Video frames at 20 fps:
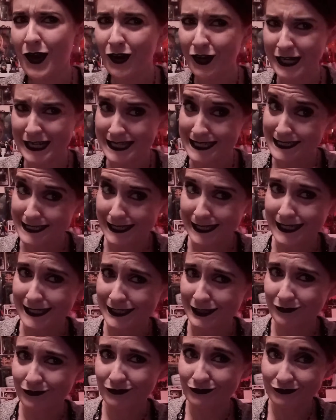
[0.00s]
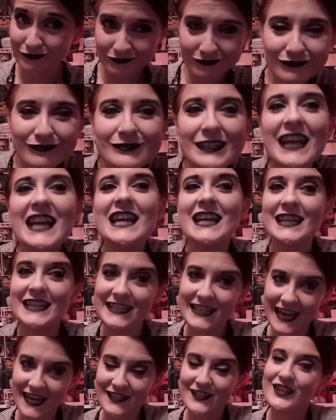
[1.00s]
Are Easy.
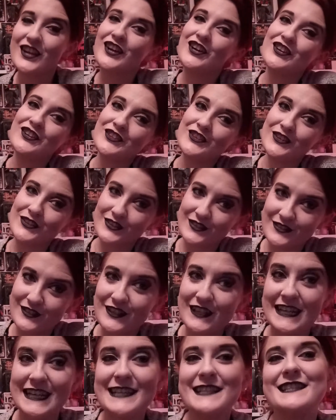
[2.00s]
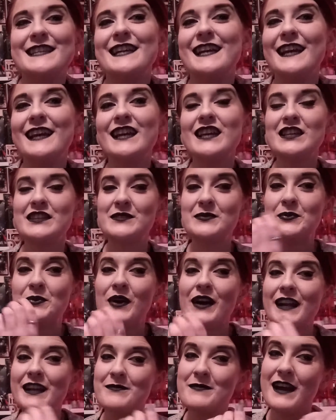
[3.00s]
Yes, Earth Girls Are Easy is
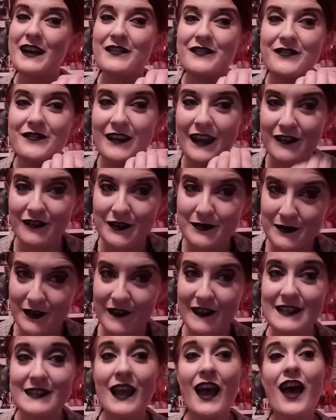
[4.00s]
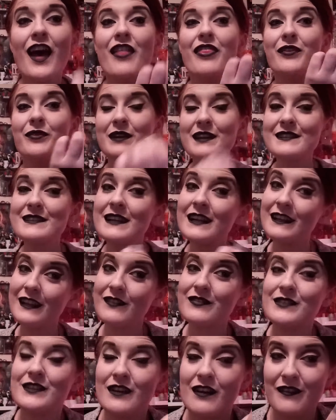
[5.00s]
one of my favorite movies. The reason I
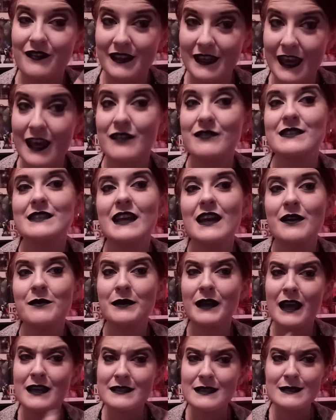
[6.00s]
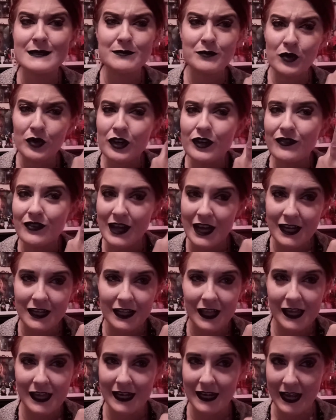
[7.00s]
left it off the countdown, because it's more of kind
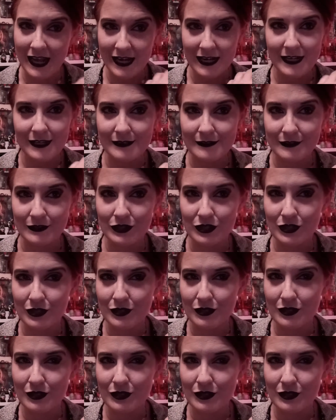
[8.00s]
of like an 80s